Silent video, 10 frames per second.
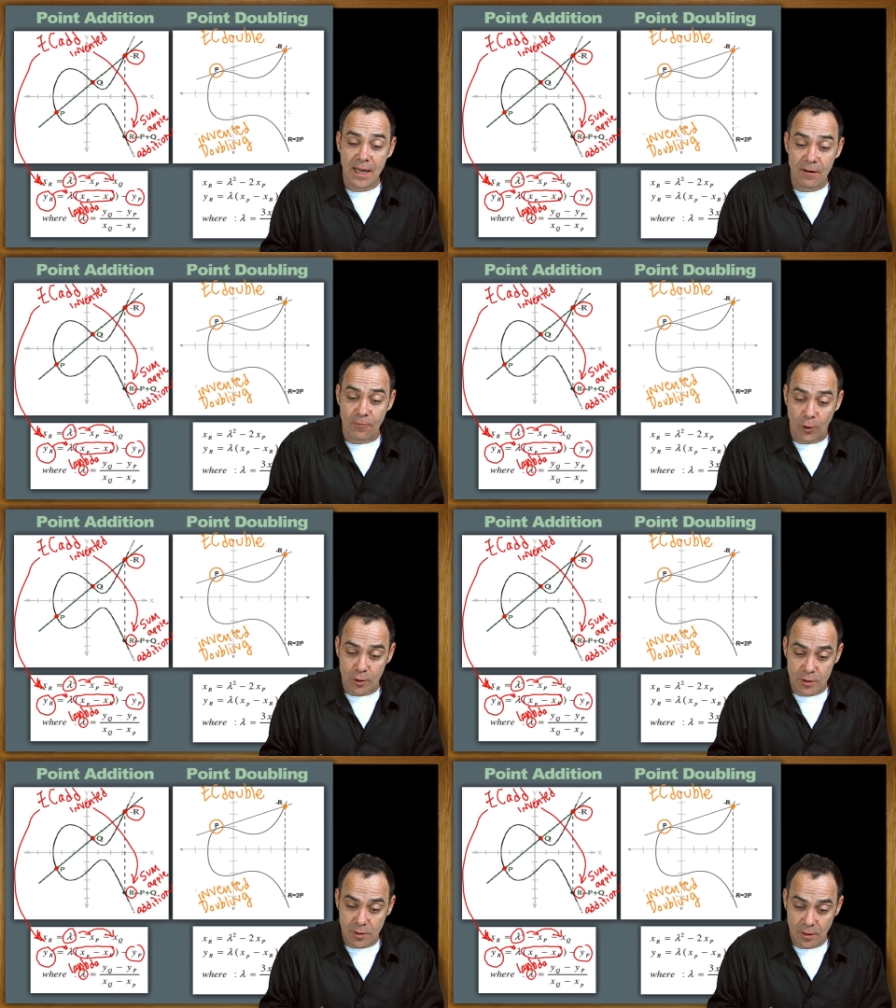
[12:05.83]

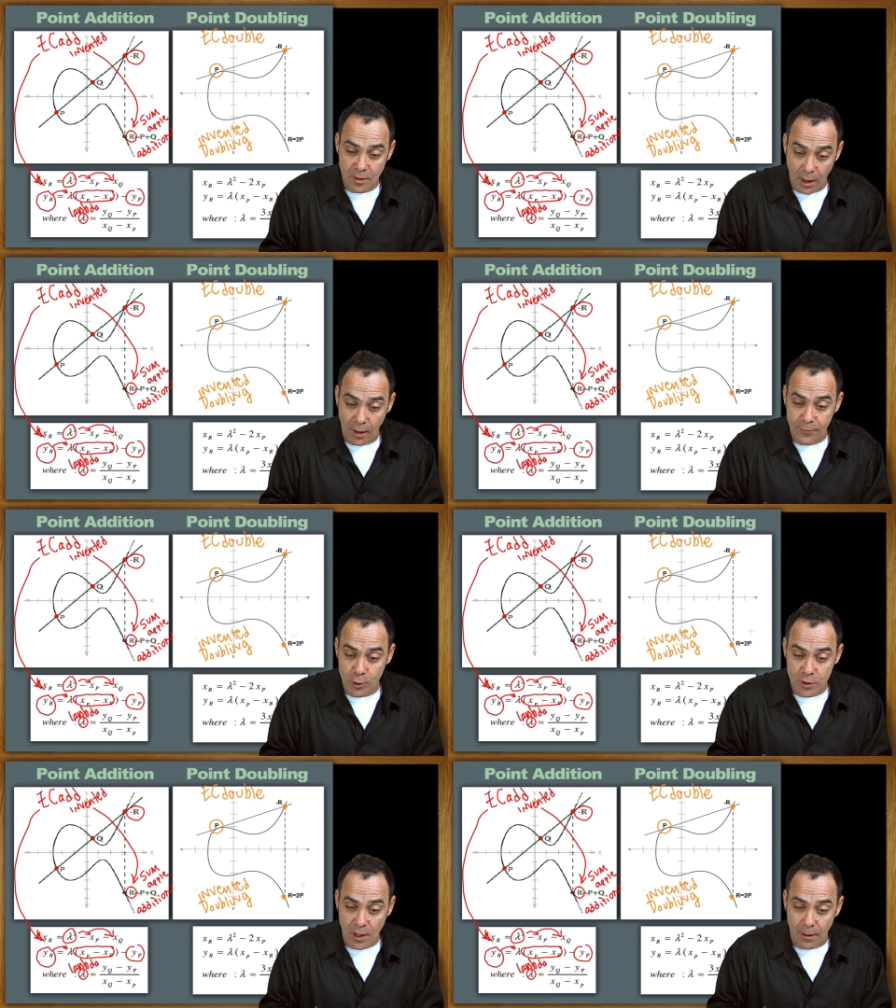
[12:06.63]
inverse of
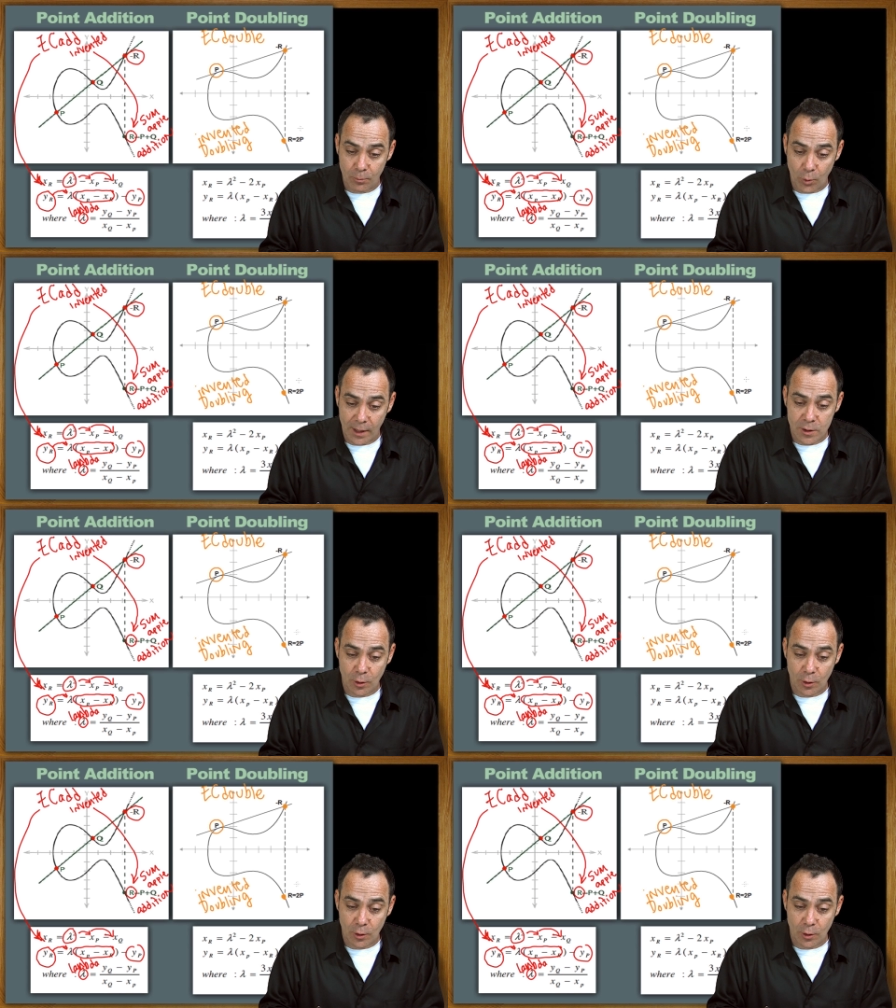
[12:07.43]
your sum, right?